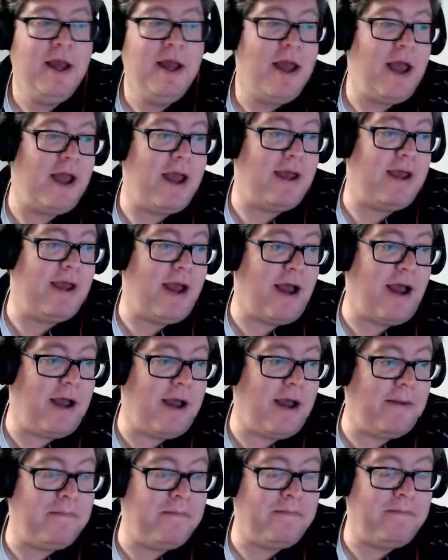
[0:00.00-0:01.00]
hey,
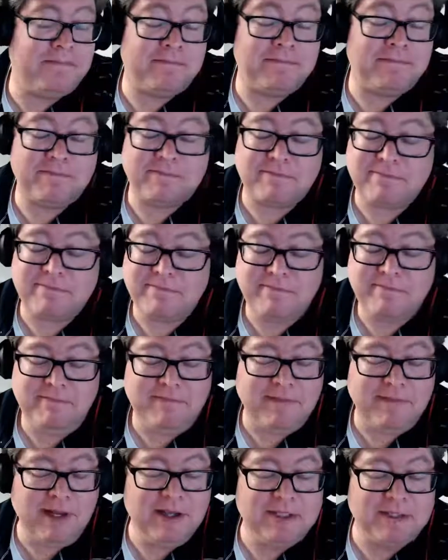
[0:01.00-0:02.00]
um,
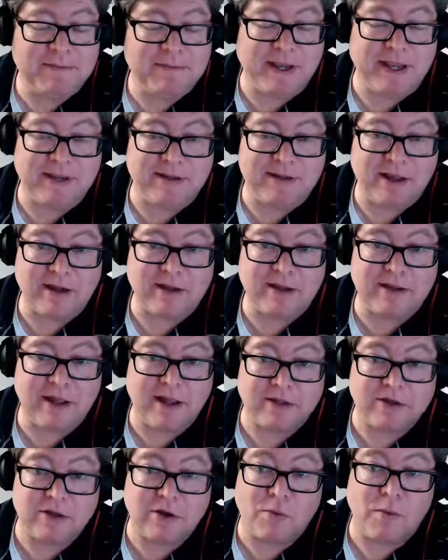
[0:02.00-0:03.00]
speaking of Nugget
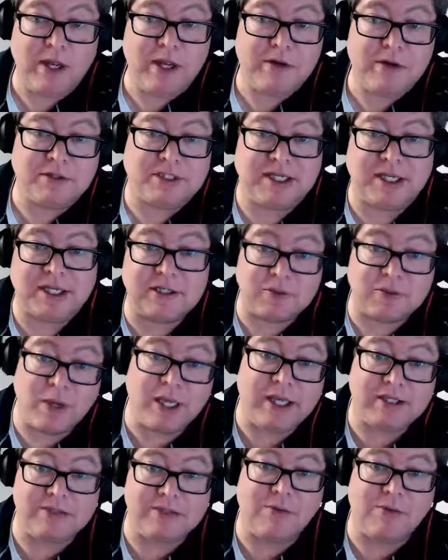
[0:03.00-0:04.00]
Nectar, we are six
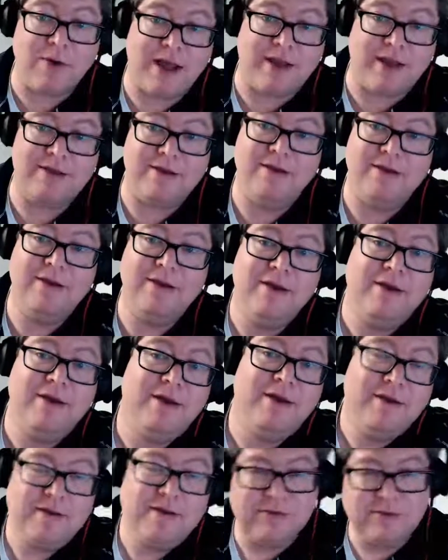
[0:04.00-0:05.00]
weeks away.
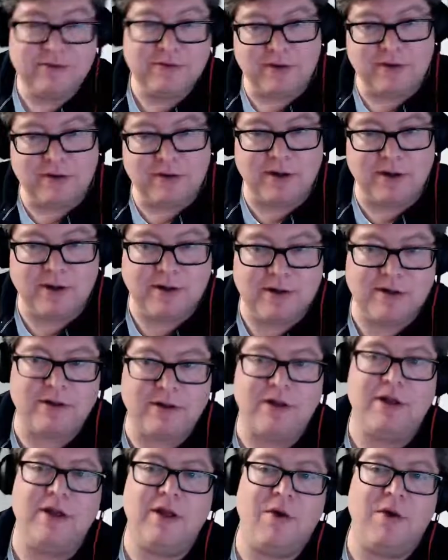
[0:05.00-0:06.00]
Uh,
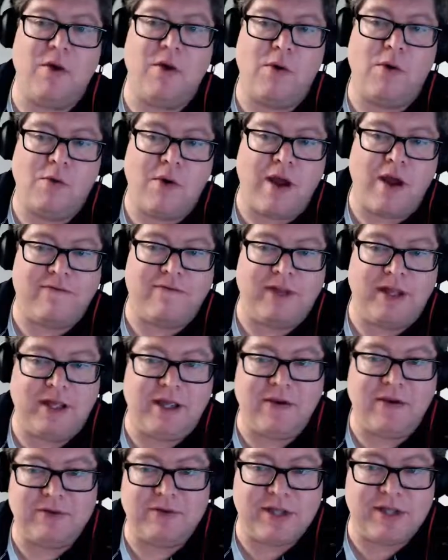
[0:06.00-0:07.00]
uh roughly
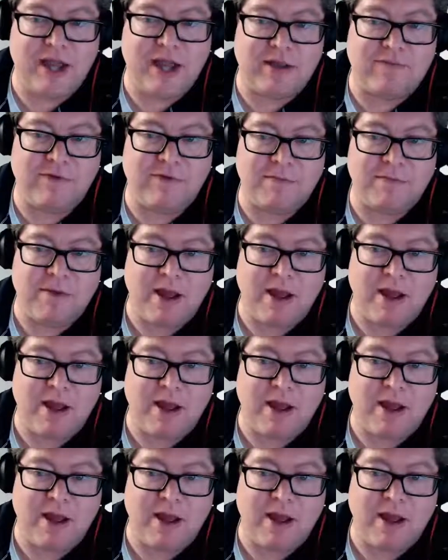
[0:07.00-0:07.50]
give or take from uh,